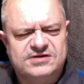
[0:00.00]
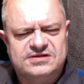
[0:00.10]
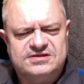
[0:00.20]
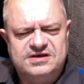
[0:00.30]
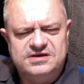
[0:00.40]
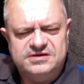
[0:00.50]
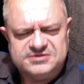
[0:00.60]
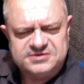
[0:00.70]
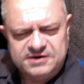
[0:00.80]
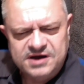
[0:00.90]
is for the
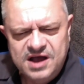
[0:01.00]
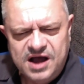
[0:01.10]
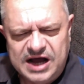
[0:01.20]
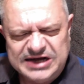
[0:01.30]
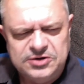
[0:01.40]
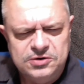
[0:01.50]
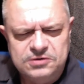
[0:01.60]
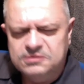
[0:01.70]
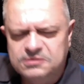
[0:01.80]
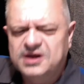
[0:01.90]
theater.
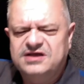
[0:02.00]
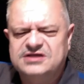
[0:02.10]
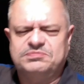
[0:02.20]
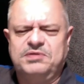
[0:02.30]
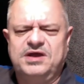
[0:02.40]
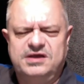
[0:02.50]
Aku